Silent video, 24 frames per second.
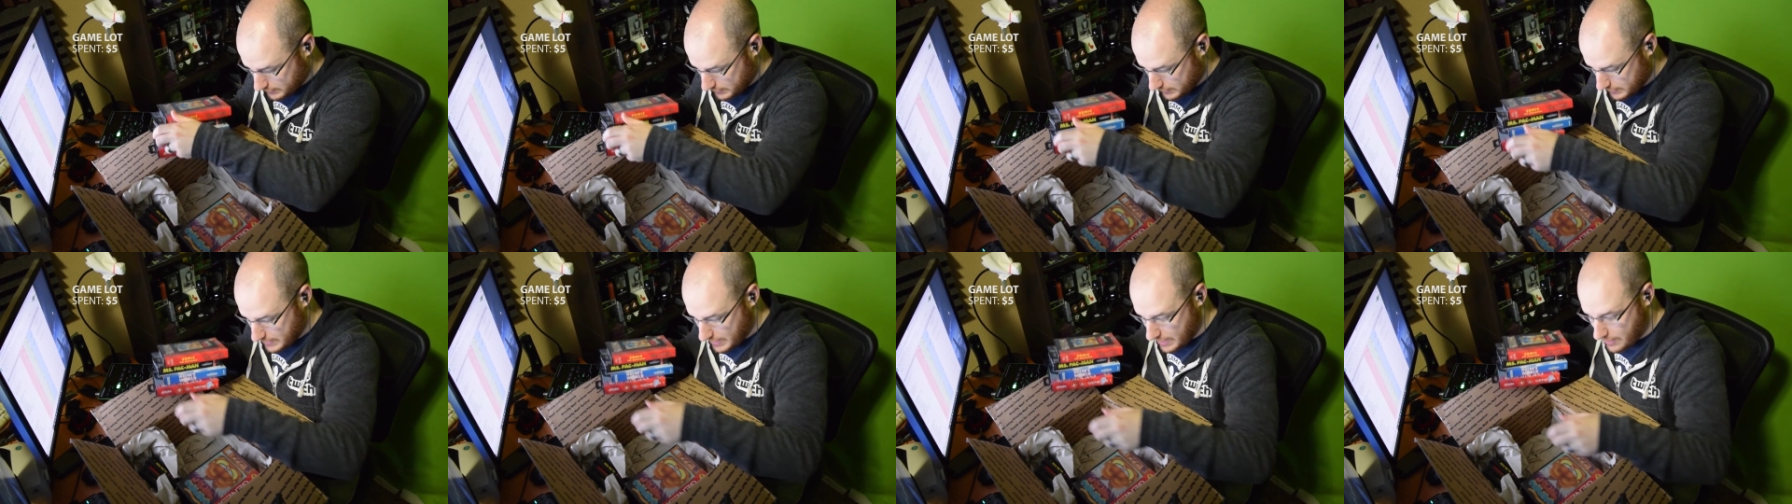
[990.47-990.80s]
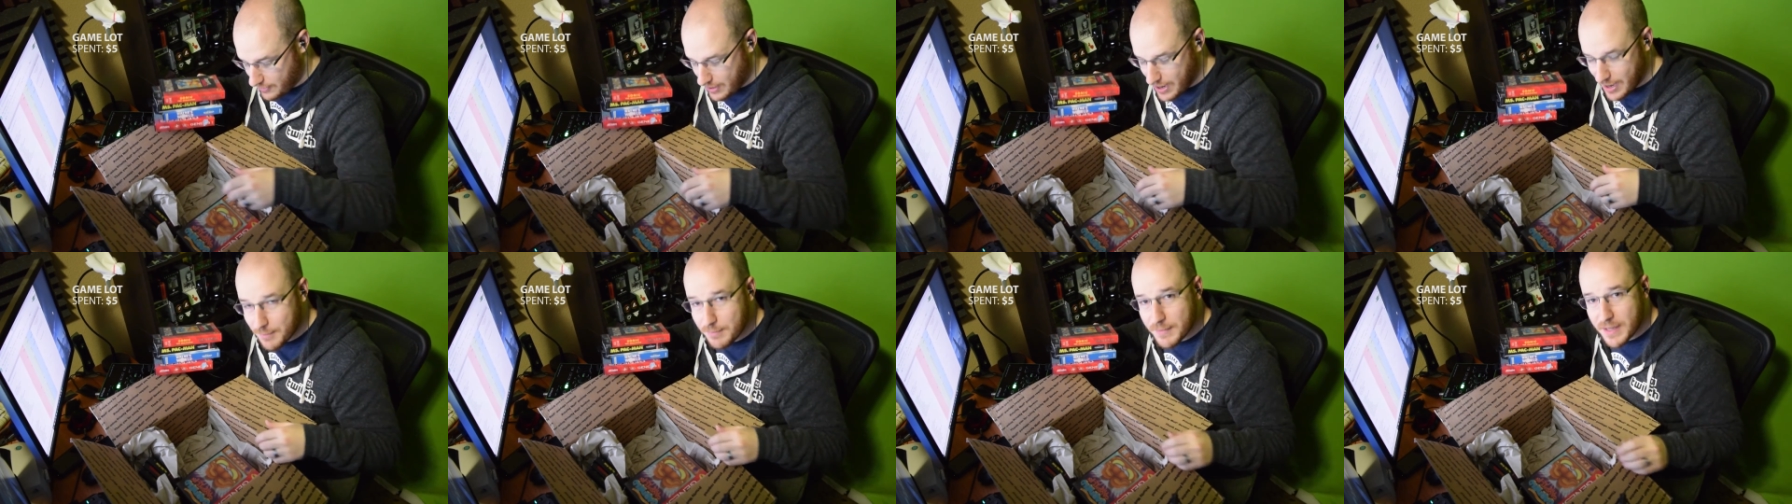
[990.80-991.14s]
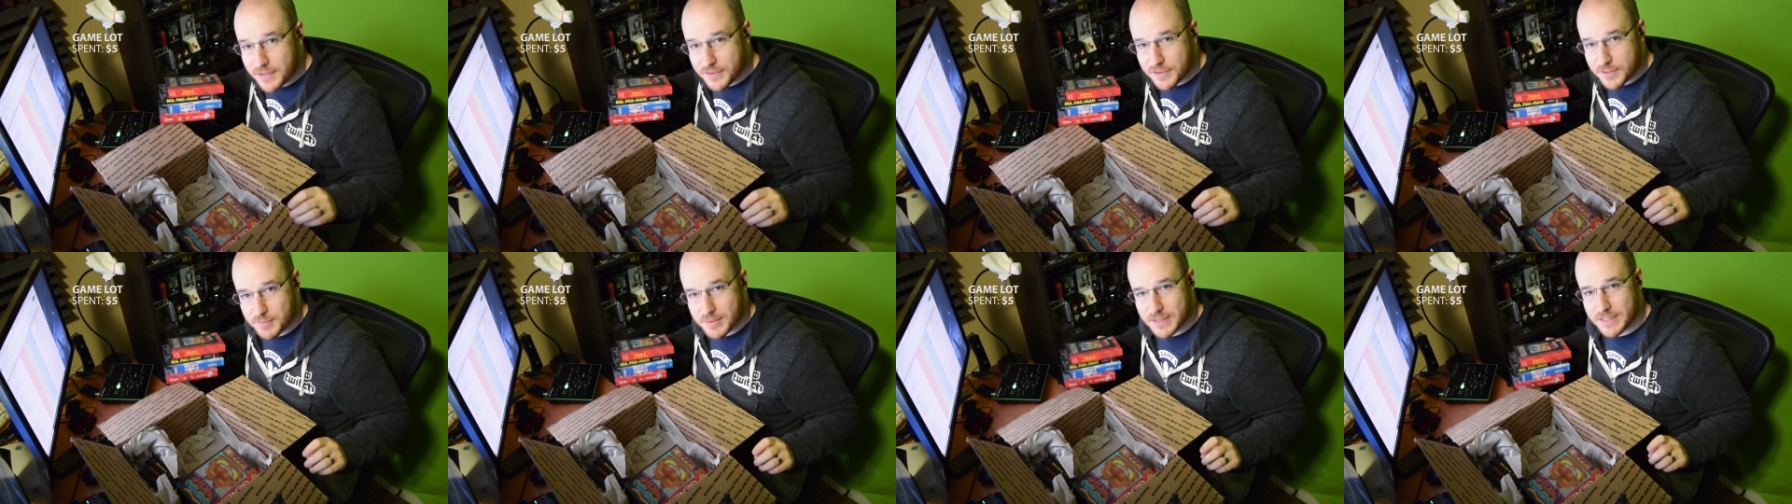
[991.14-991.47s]
Now, I'm
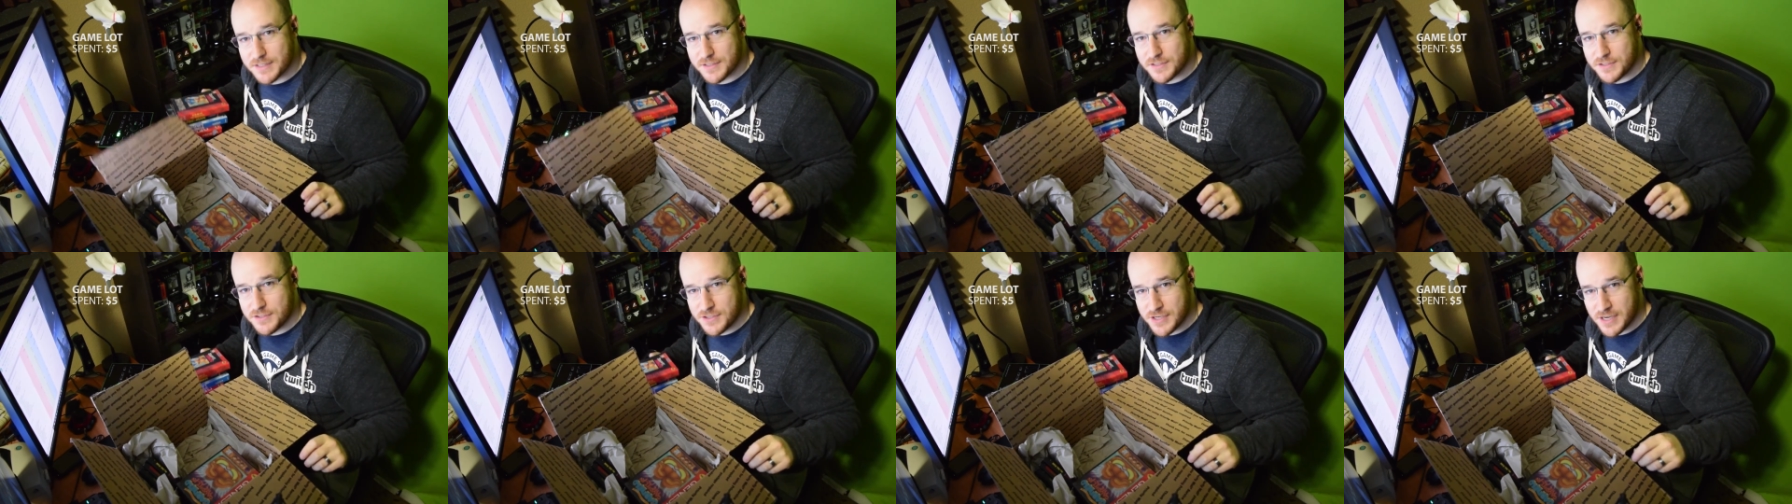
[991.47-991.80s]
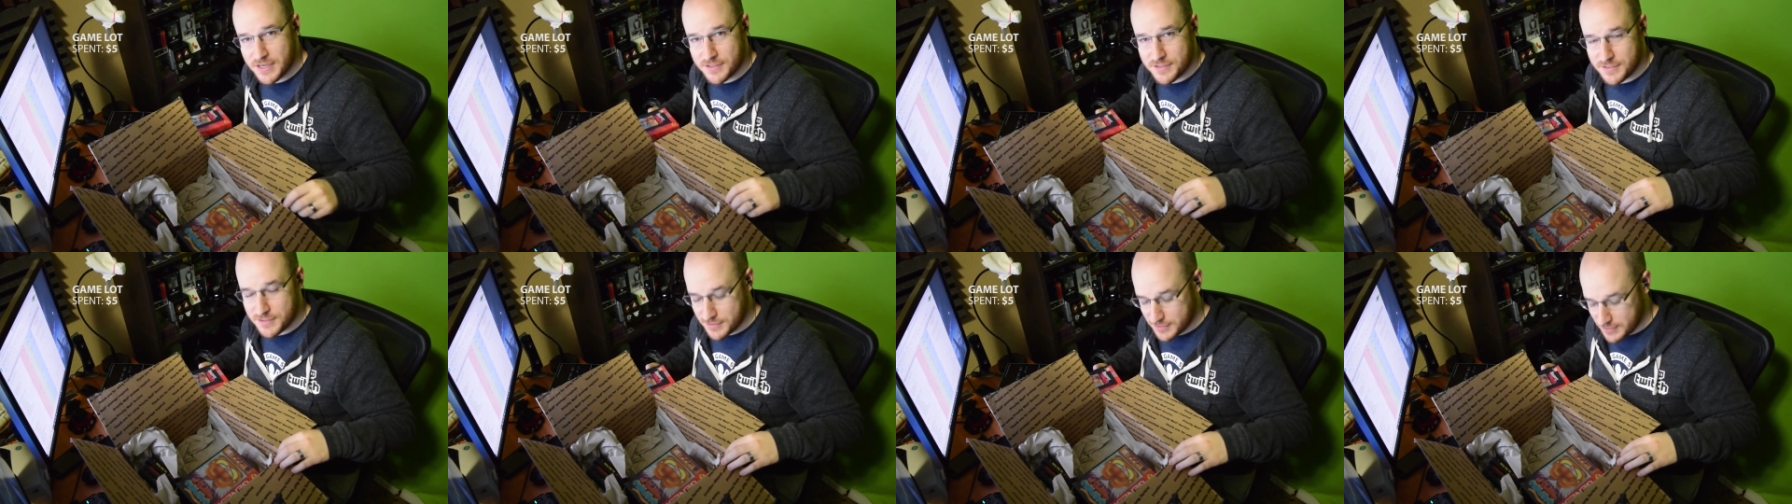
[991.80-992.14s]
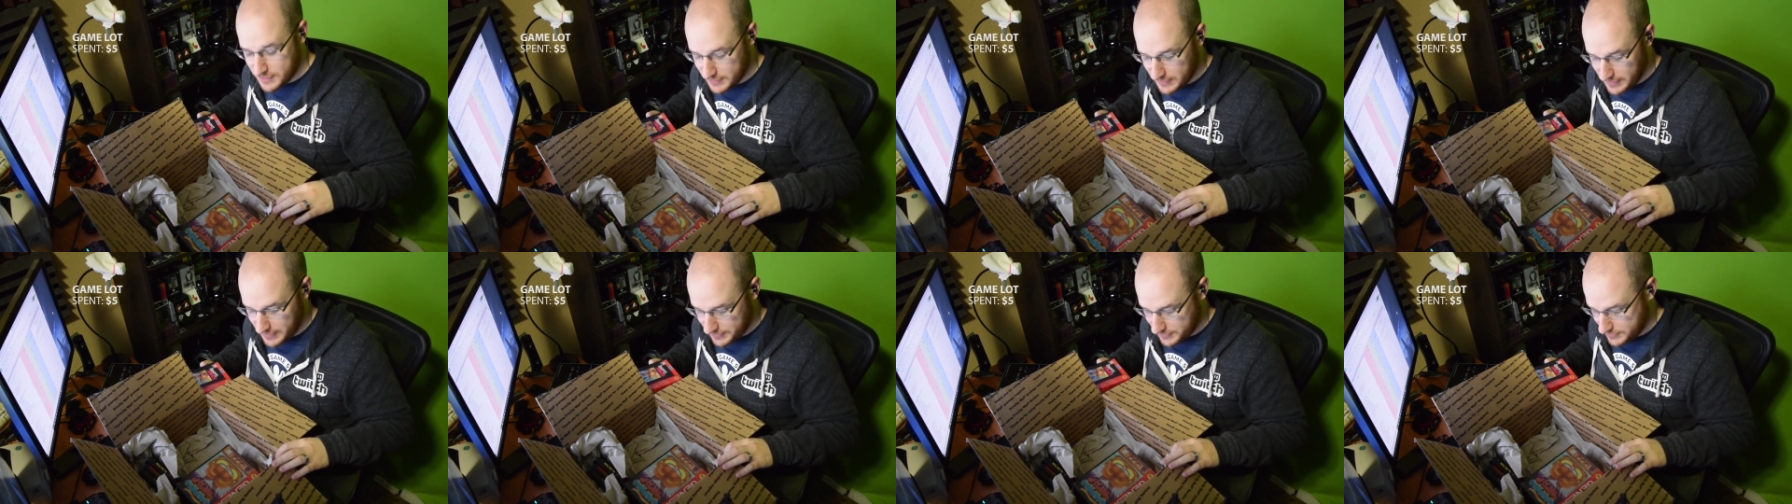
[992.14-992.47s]
not the biggest Genesis
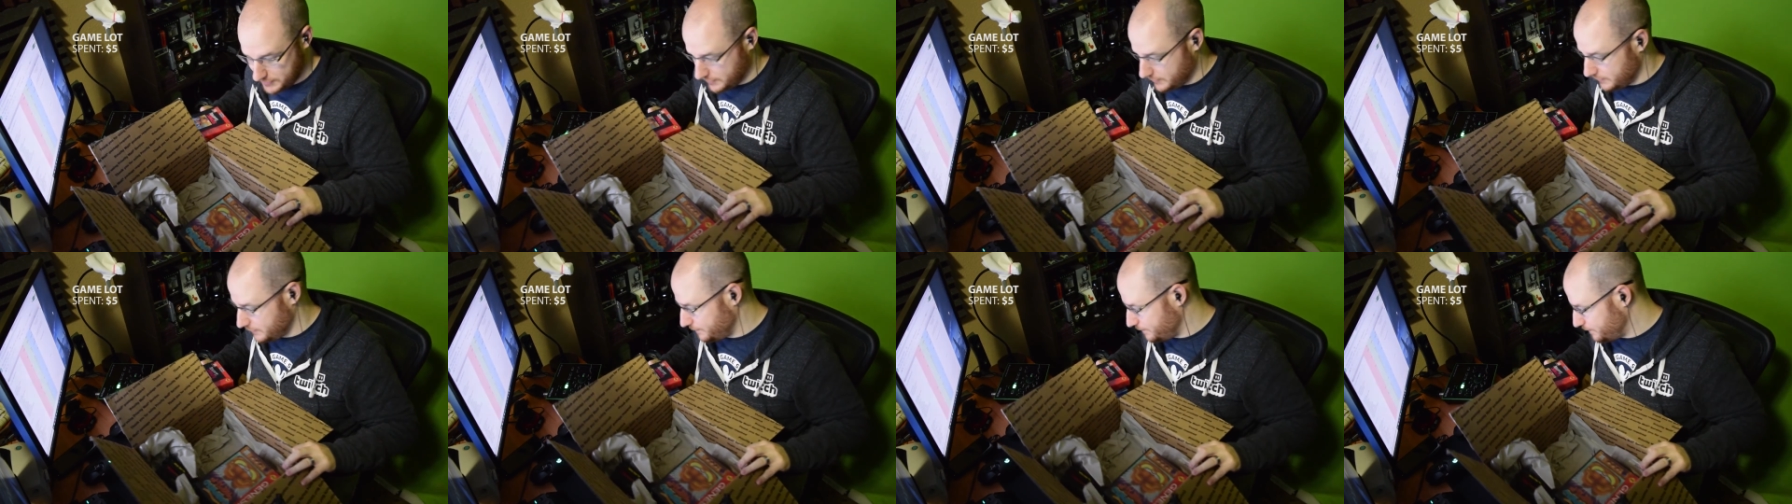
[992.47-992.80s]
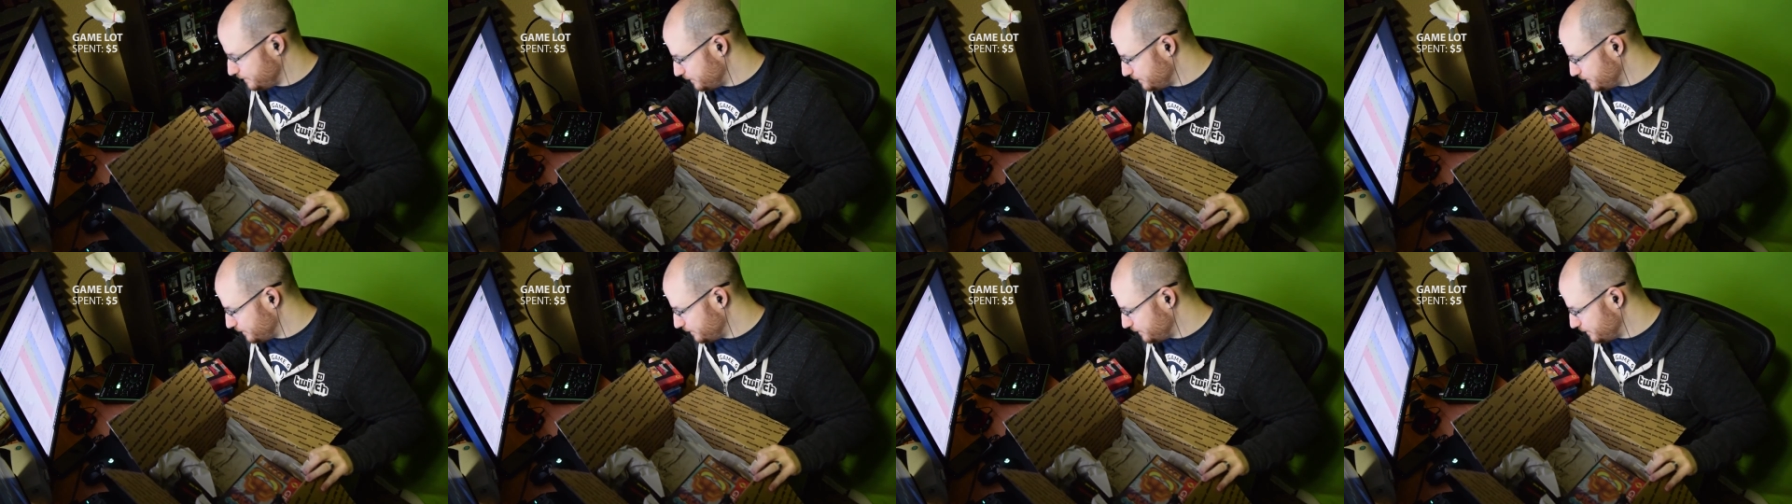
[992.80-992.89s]
collector.